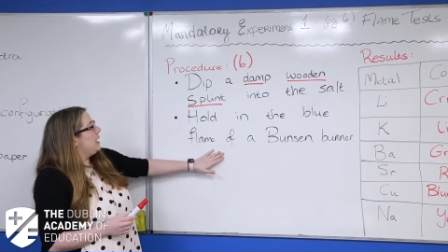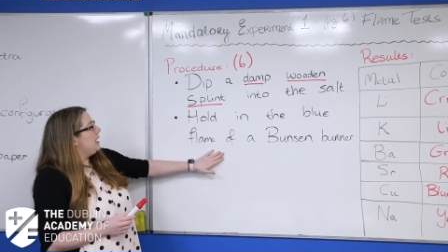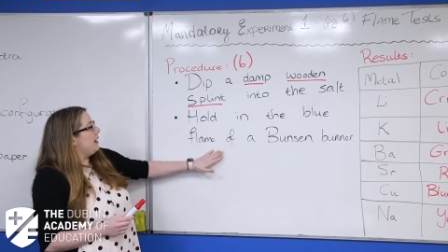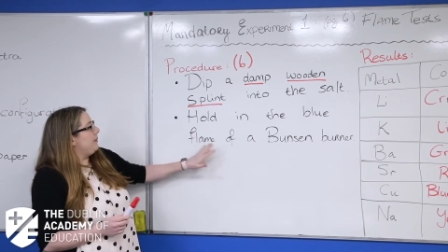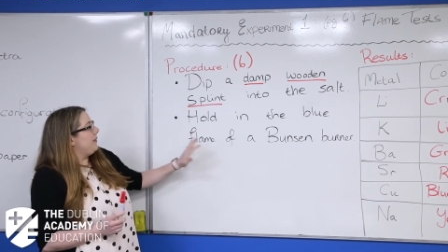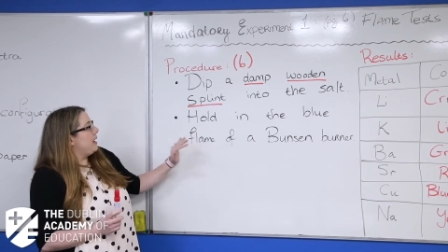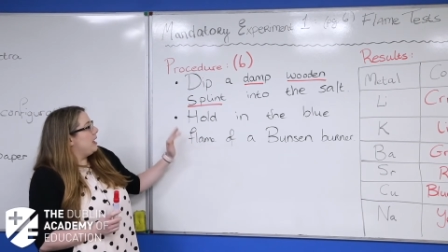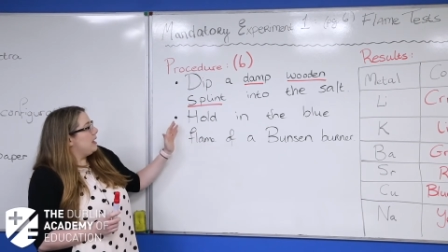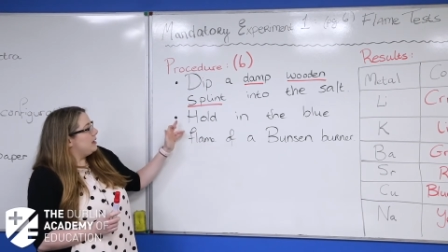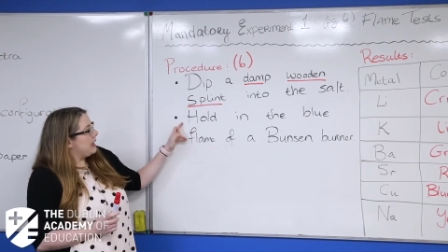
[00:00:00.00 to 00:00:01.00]
Now,
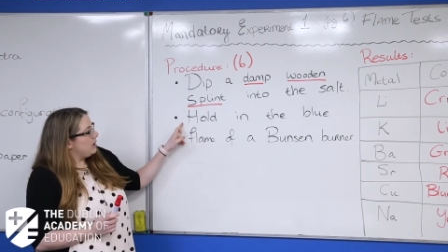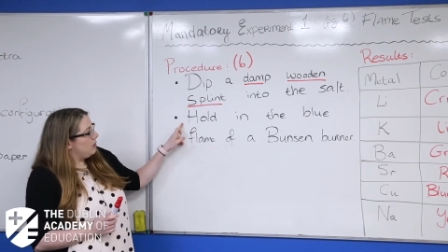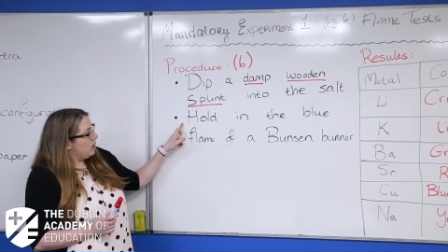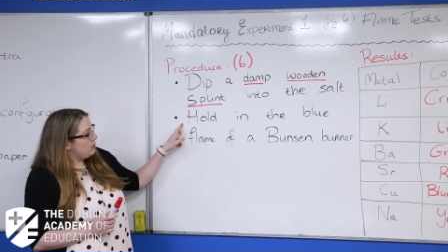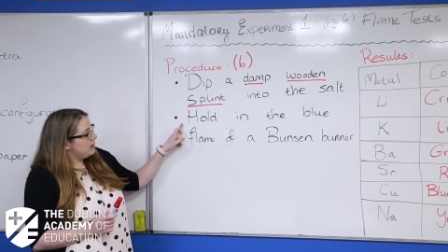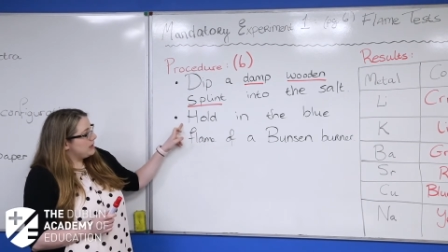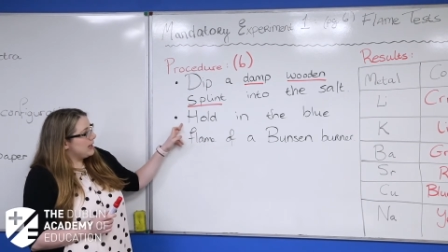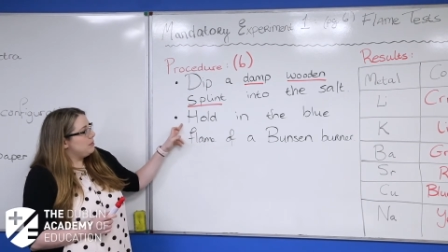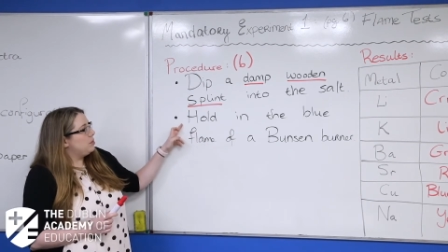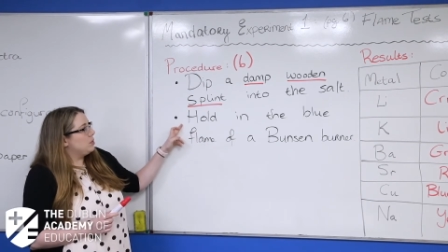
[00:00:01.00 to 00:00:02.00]
then you hold the
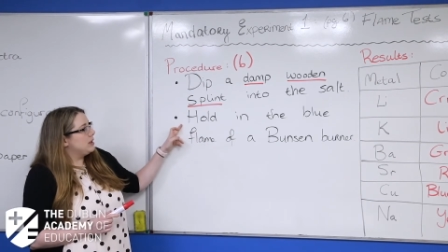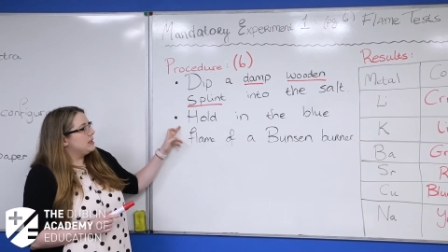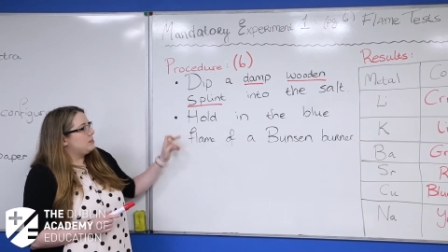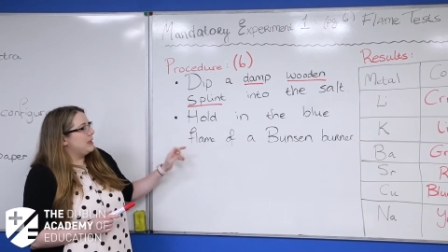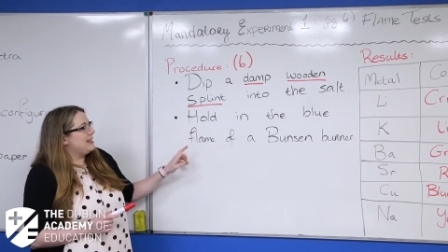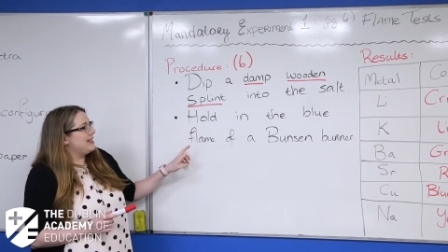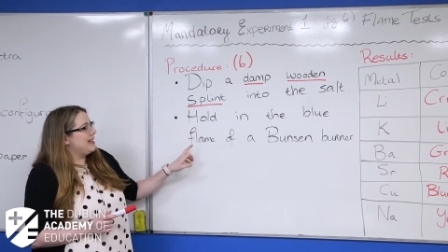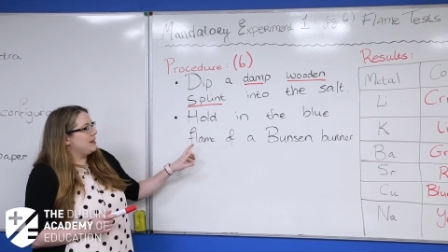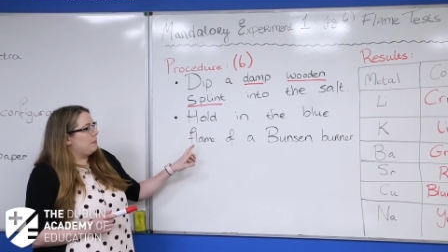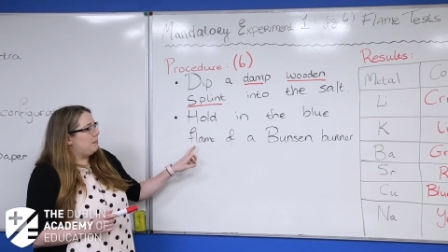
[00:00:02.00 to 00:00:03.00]
damp wooden splint
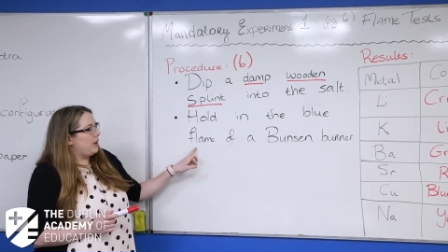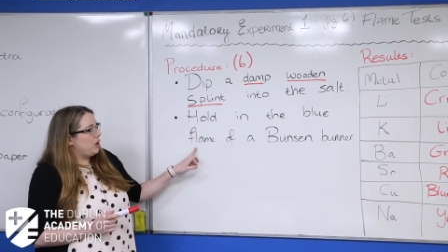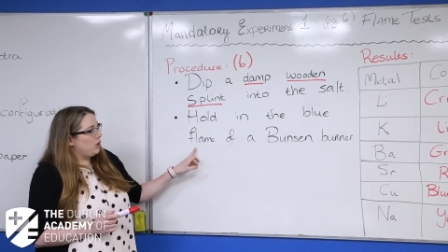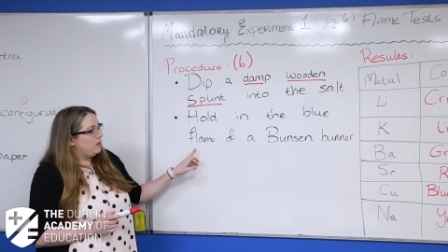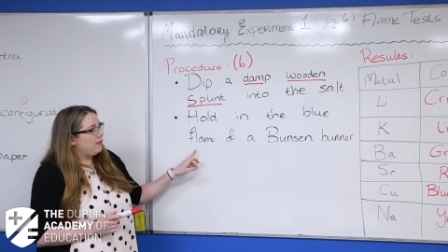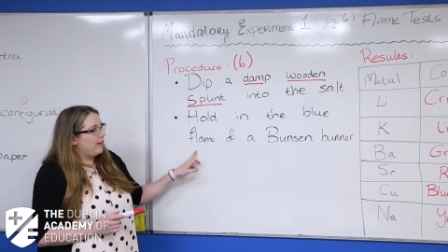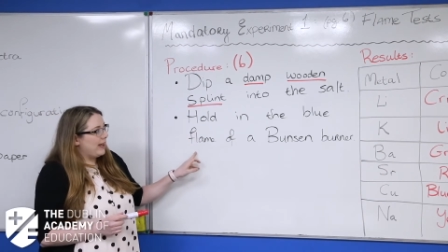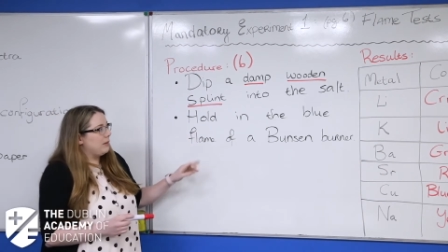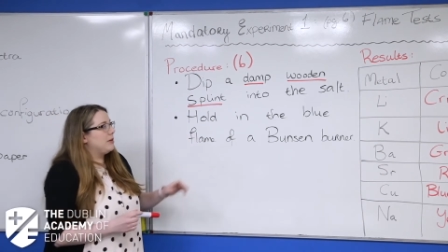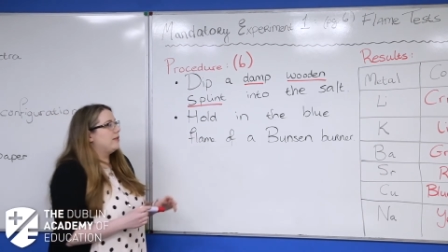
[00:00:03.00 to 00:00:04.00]
in the blue
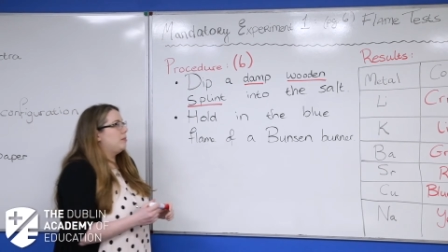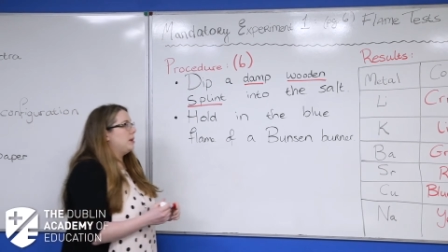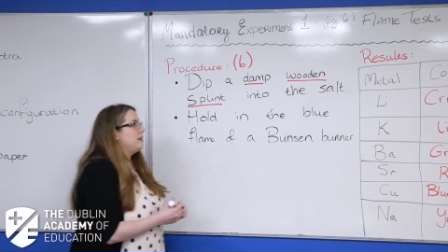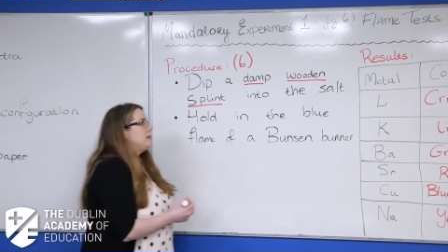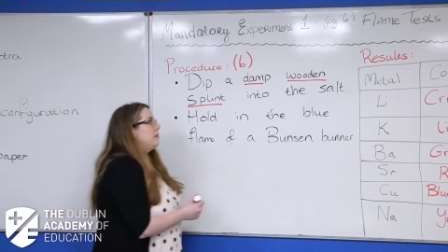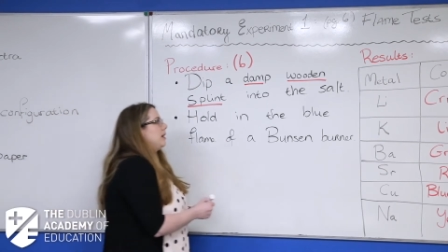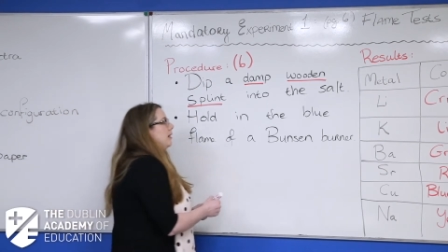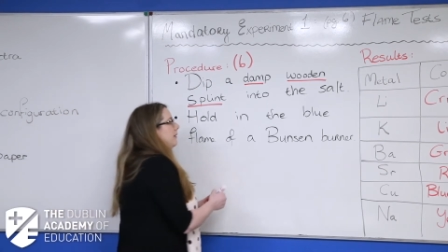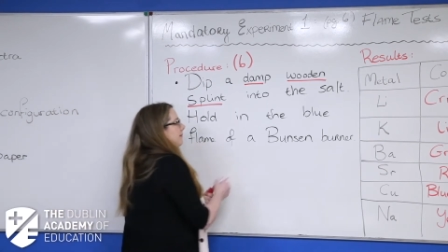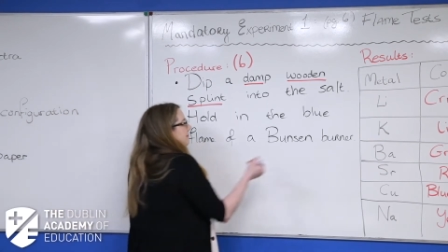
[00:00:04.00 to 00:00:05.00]
flame of a Bunsen burner